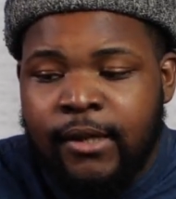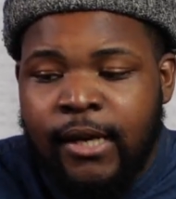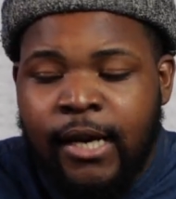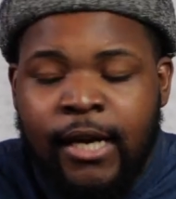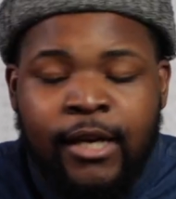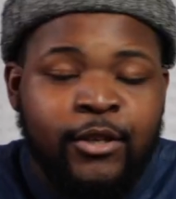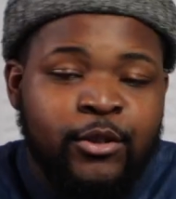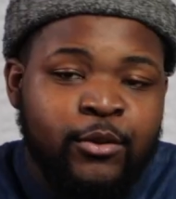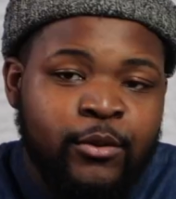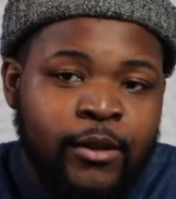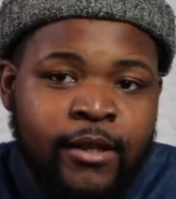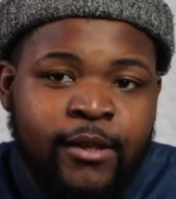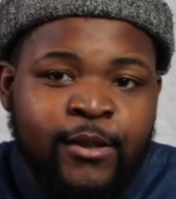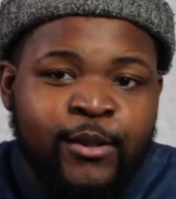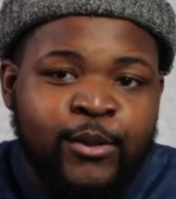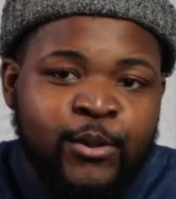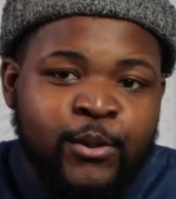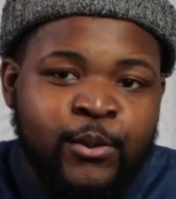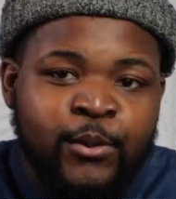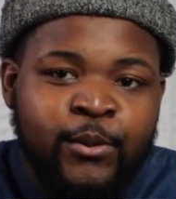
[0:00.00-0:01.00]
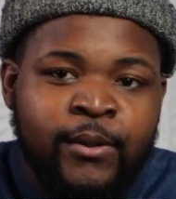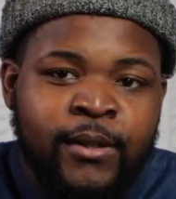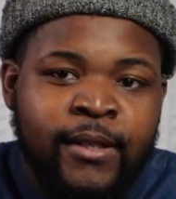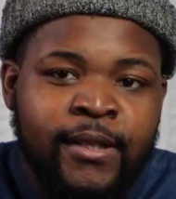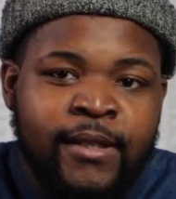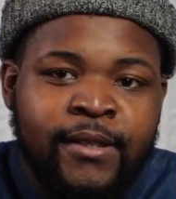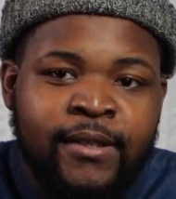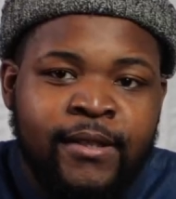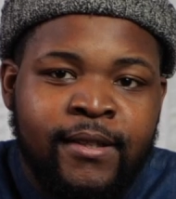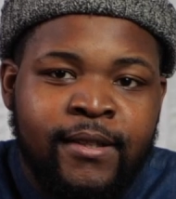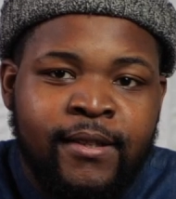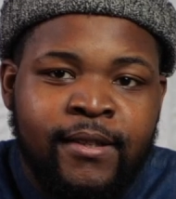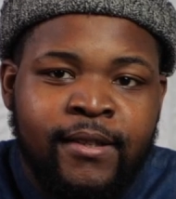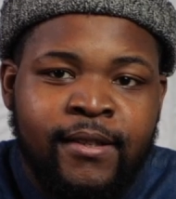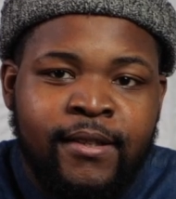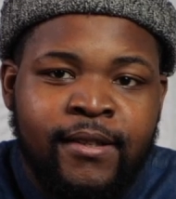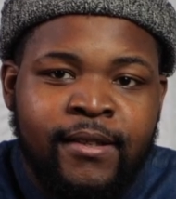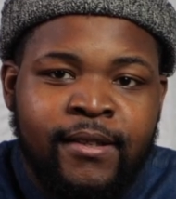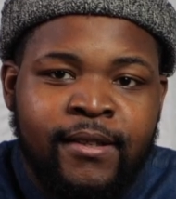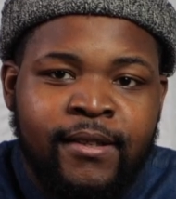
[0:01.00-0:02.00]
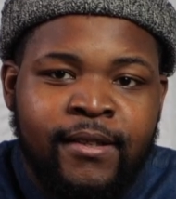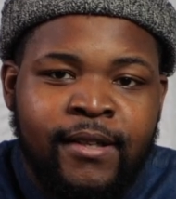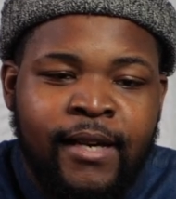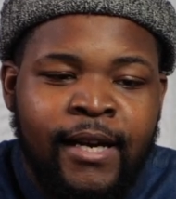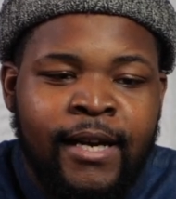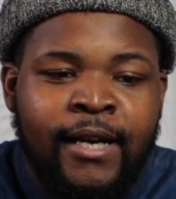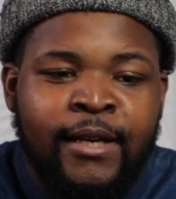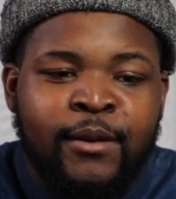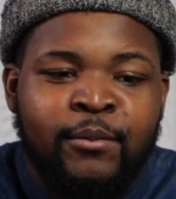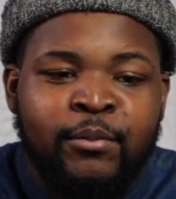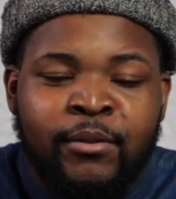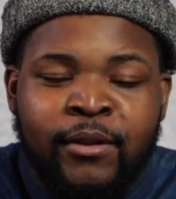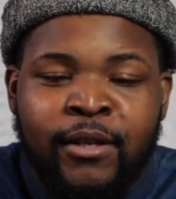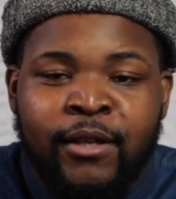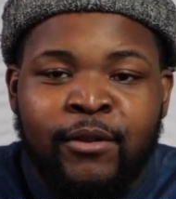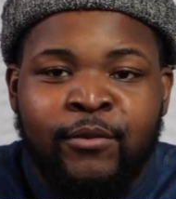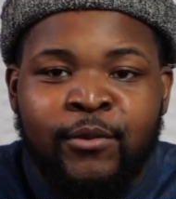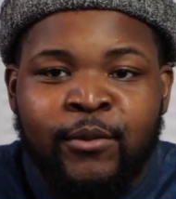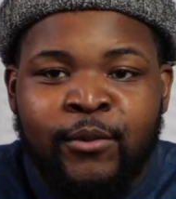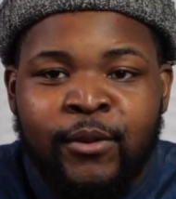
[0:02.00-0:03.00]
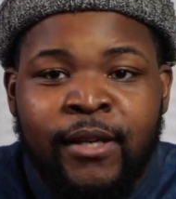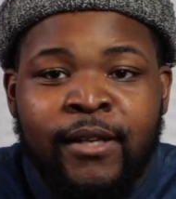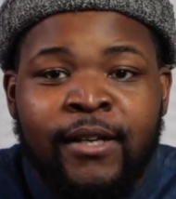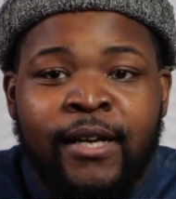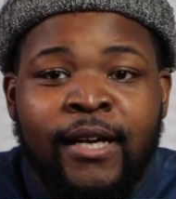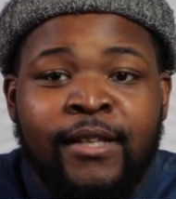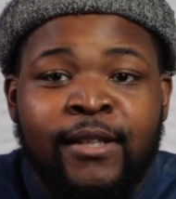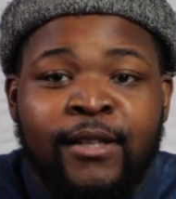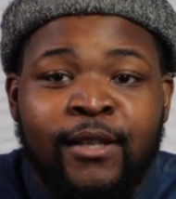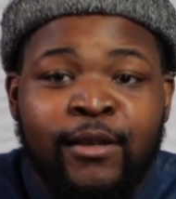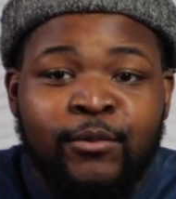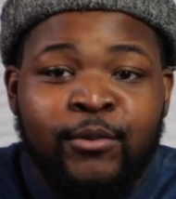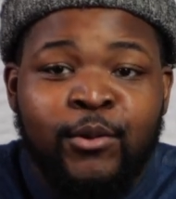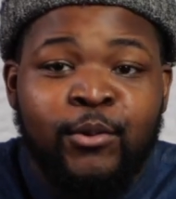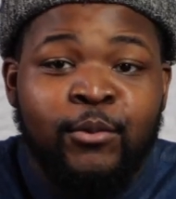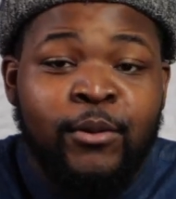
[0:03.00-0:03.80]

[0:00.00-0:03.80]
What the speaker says: I created you, and like I got a plan for you. I love you